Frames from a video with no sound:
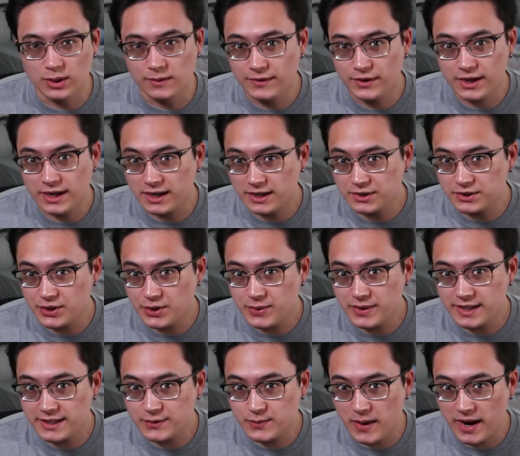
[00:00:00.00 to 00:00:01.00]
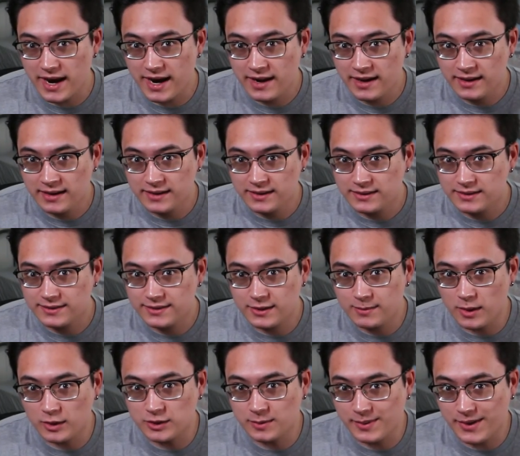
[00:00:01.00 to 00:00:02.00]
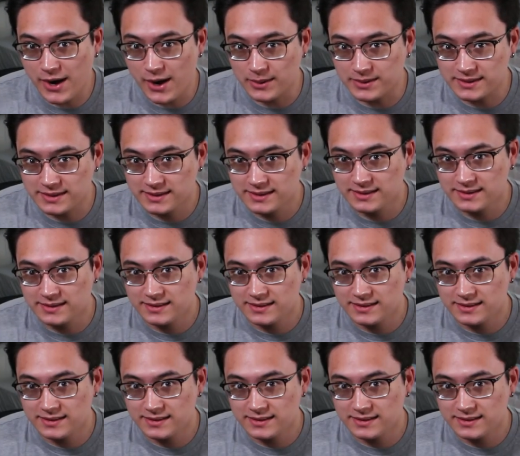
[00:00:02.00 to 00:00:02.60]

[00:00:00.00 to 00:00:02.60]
if you're gonna do this way, do multiple coats.